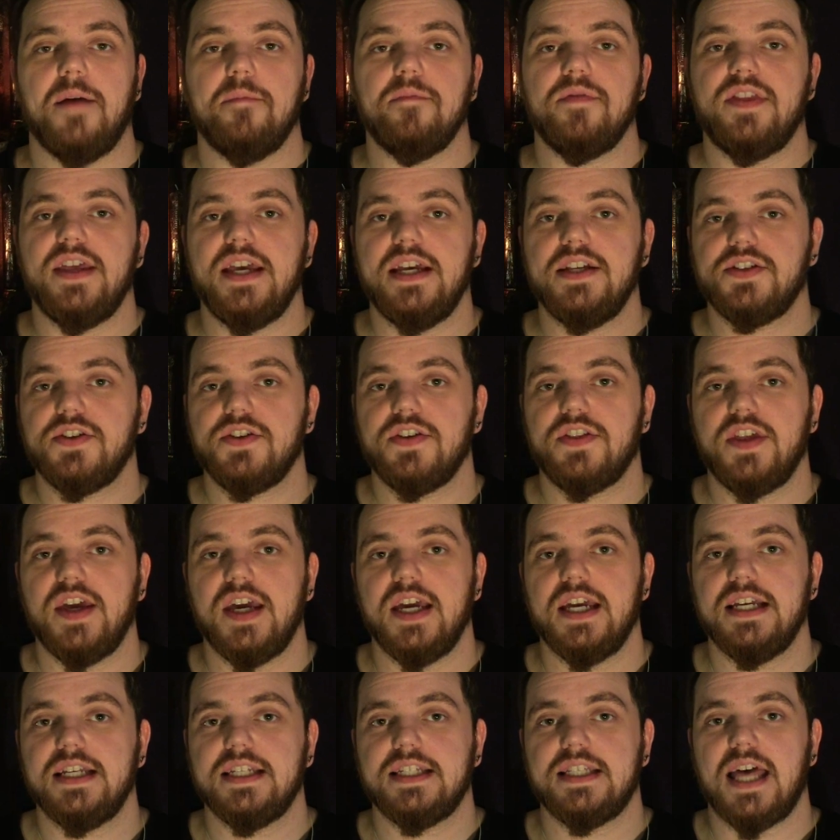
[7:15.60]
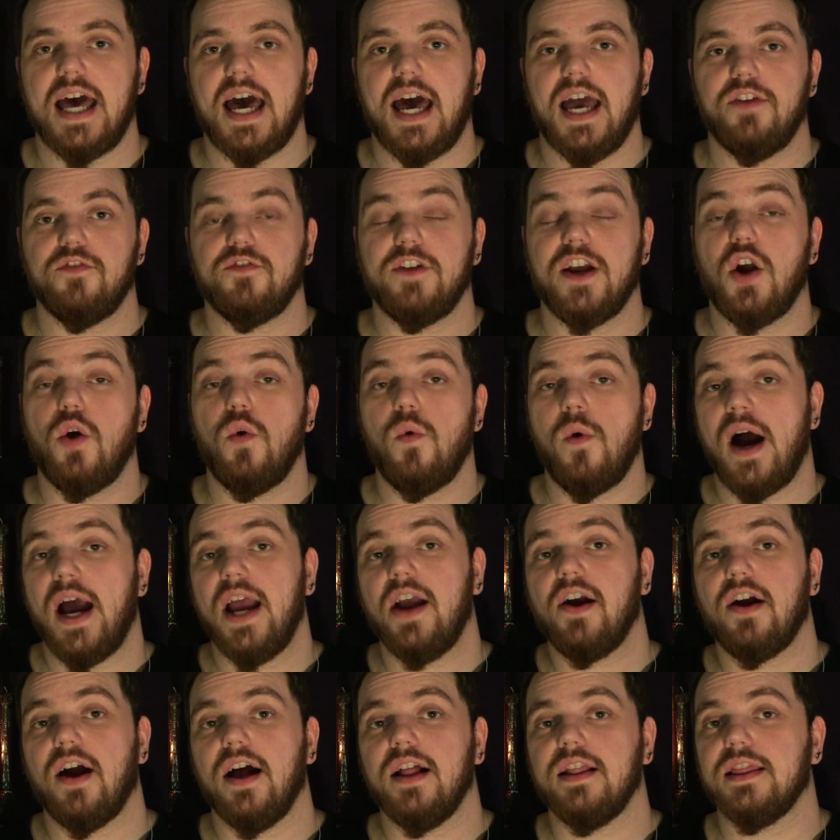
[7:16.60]
These are things that
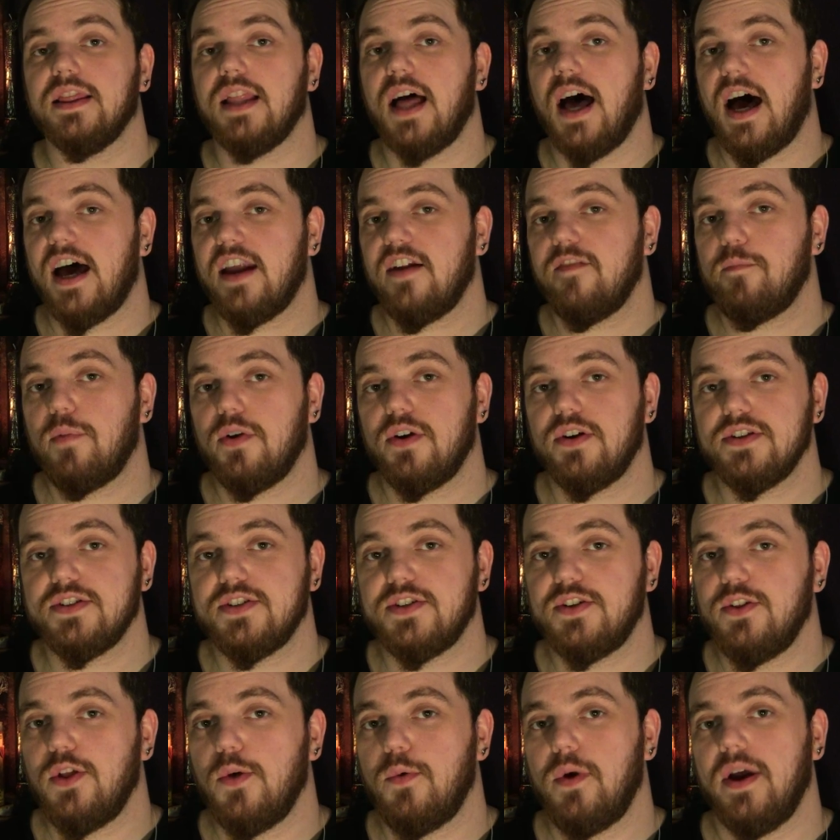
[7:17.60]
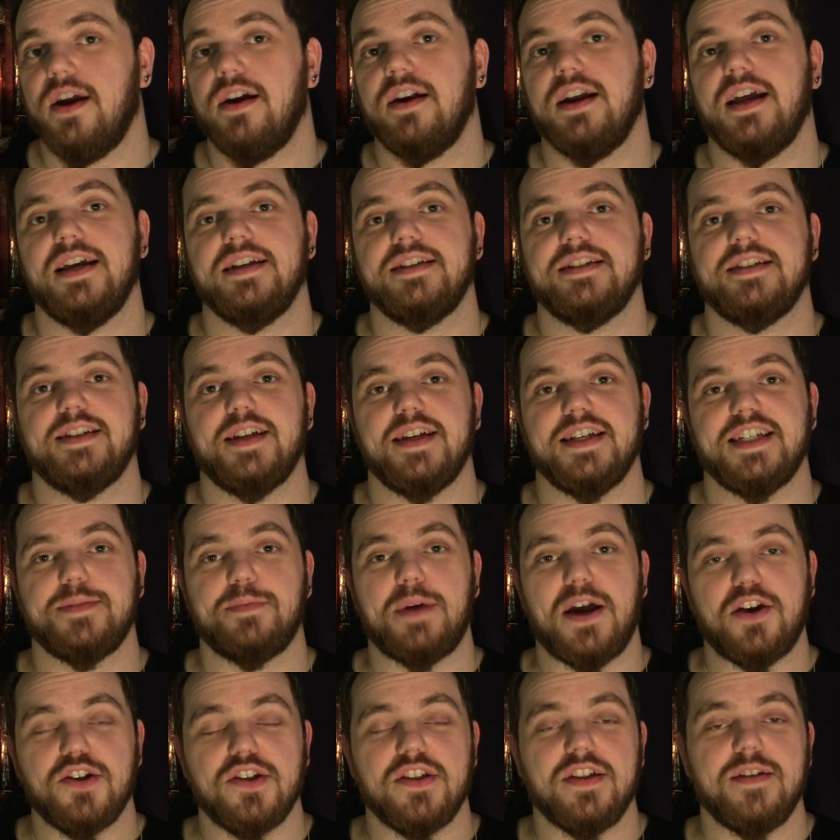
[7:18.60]
require a lot of personal awareness,
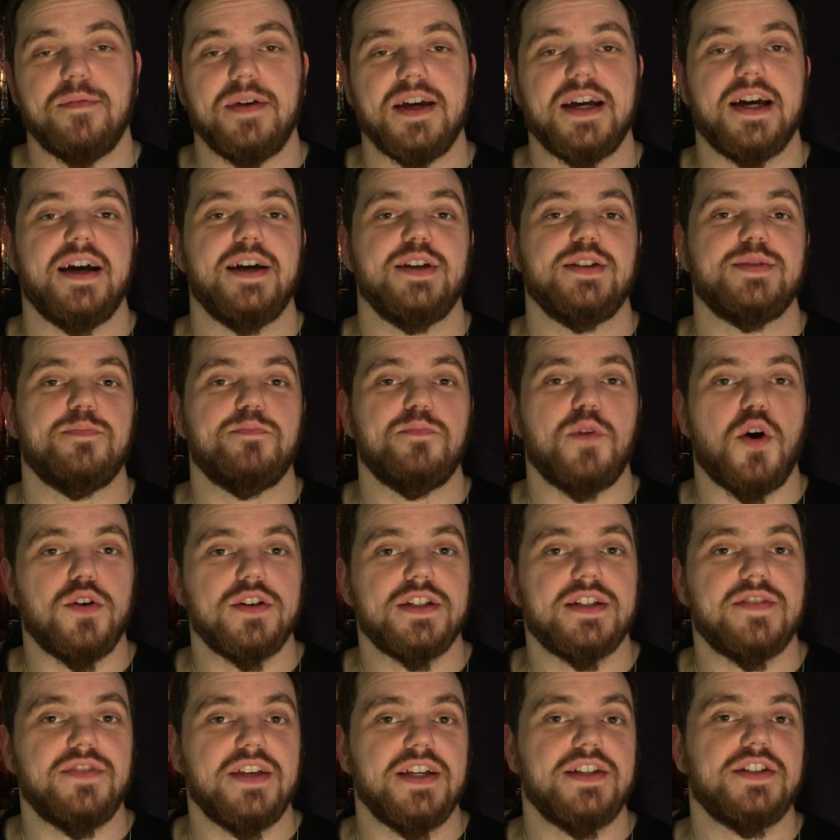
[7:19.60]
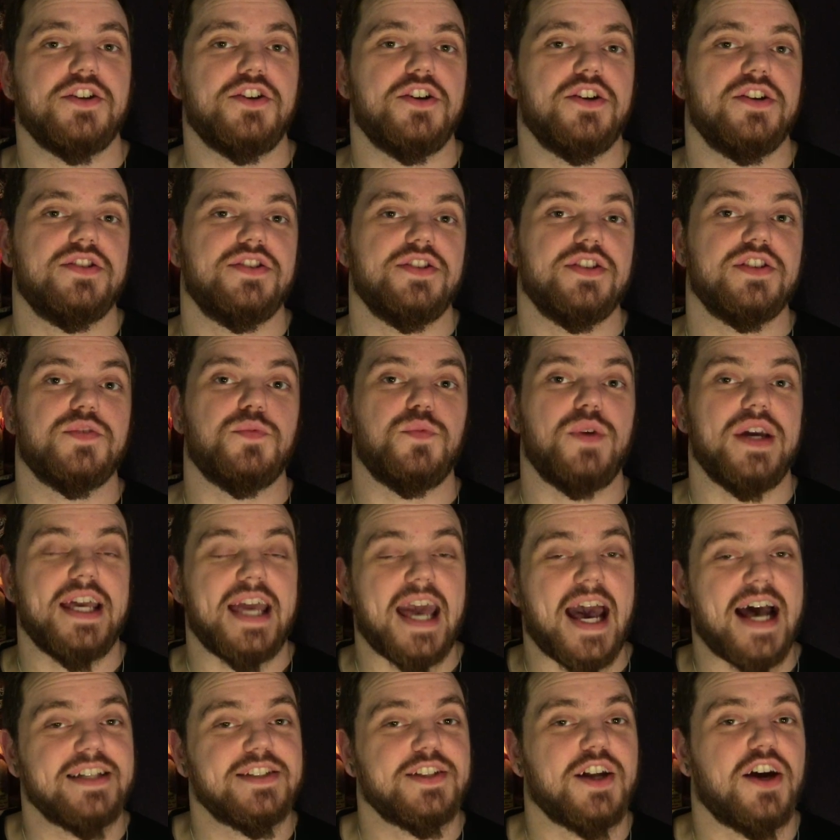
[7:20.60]
especially because most of these curses we
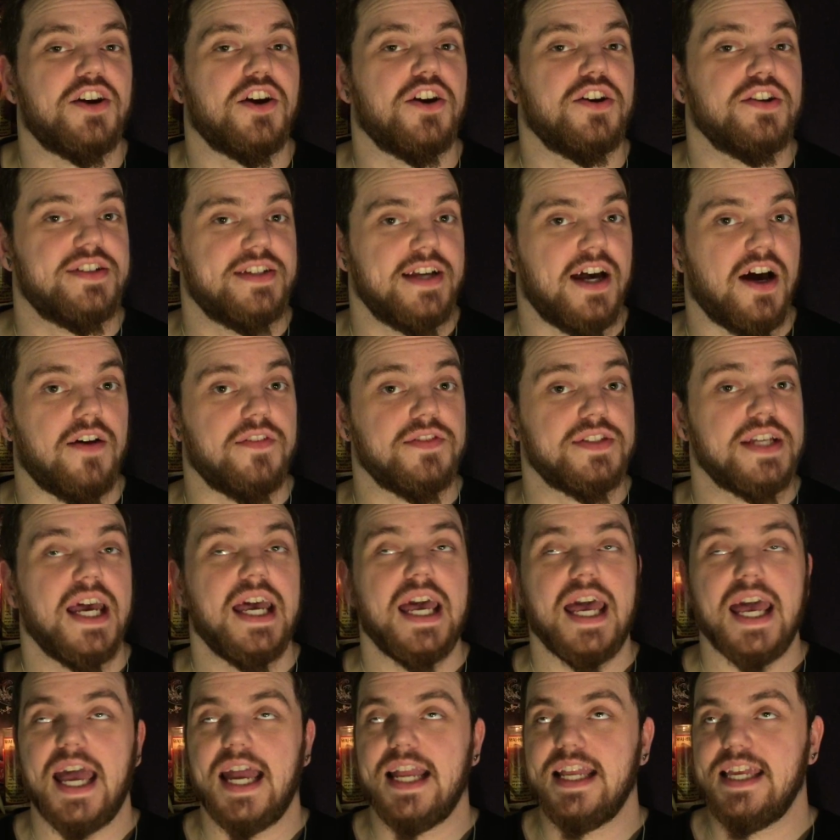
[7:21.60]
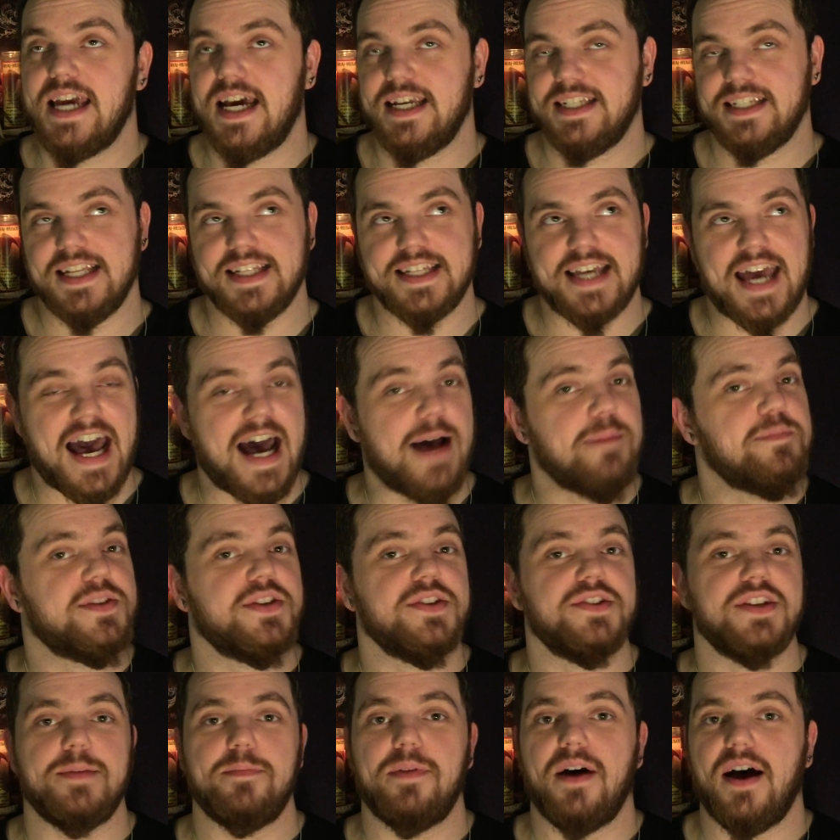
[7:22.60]
cast on ourselves. And yes, it's
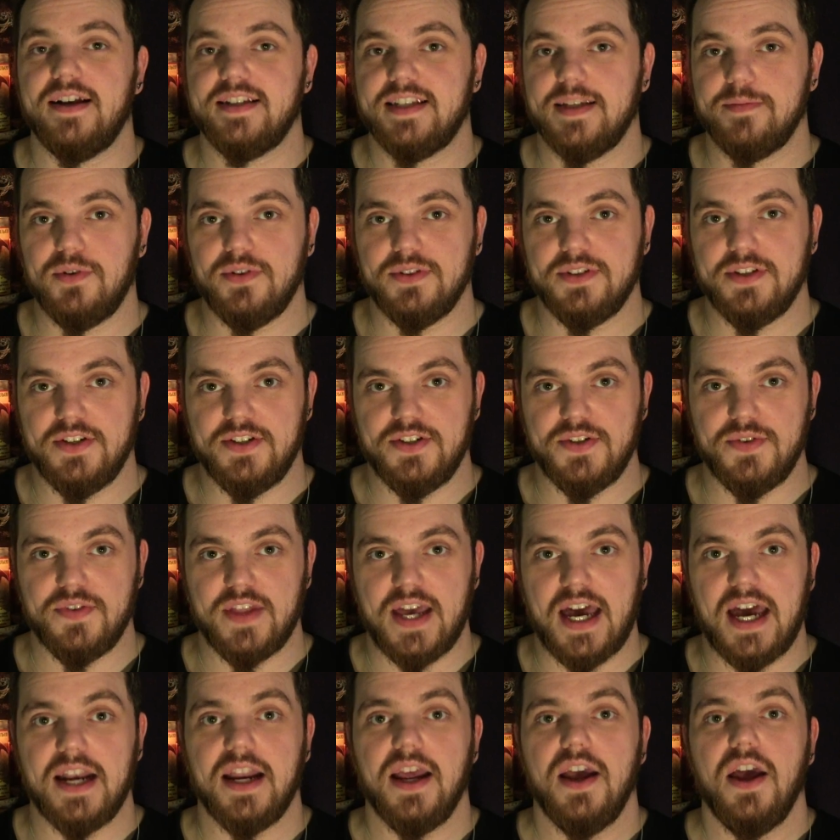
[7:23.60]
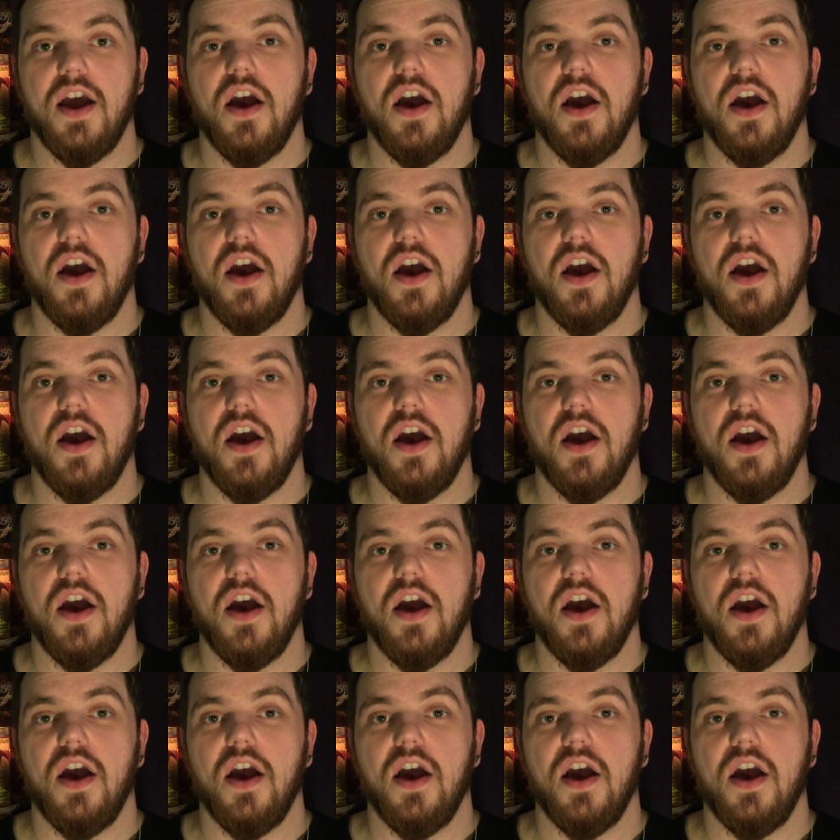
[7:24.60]
absolutely possible to do that.